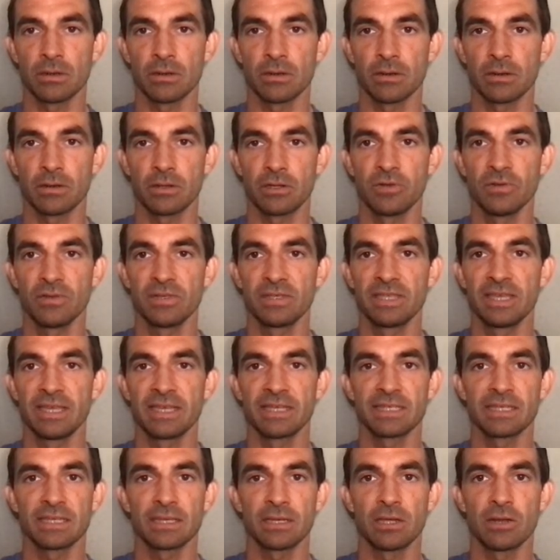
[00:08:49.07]
use
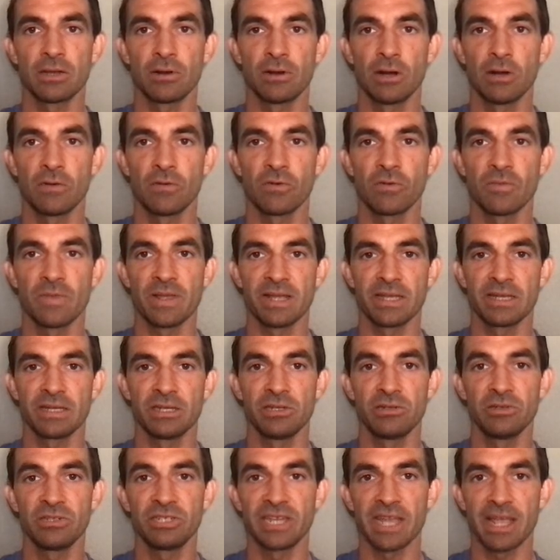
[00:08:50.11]
this to go over and make a
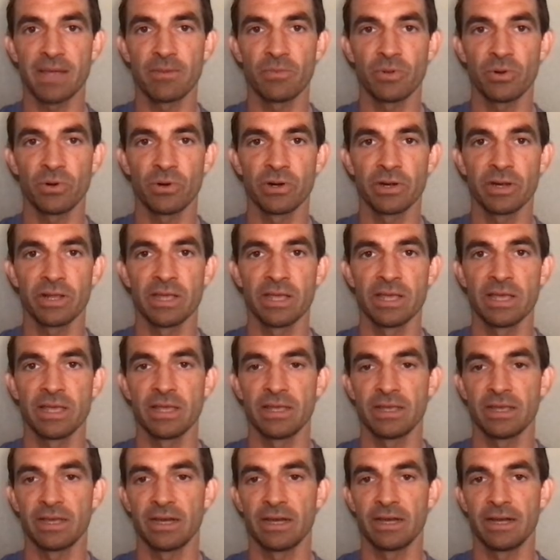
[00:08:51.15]
new Jamboard.
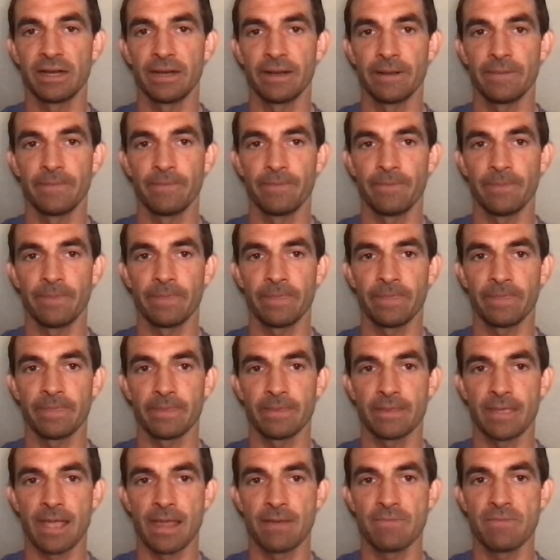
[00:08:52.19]
And
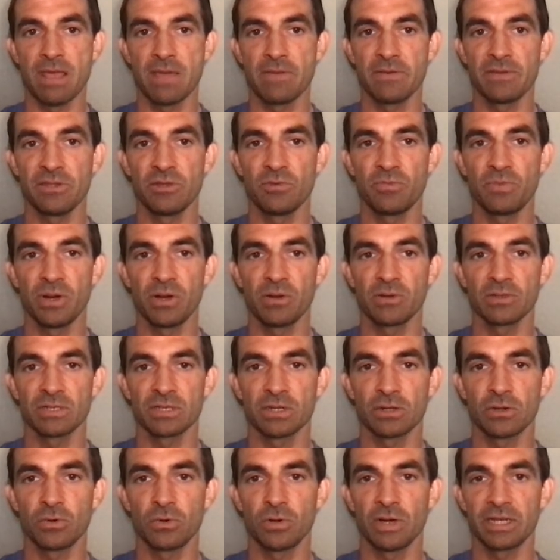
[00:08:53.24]
maybe you post a
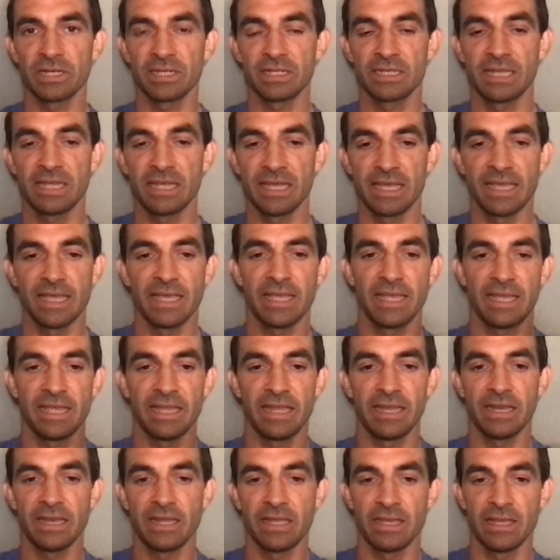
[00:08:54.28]
question,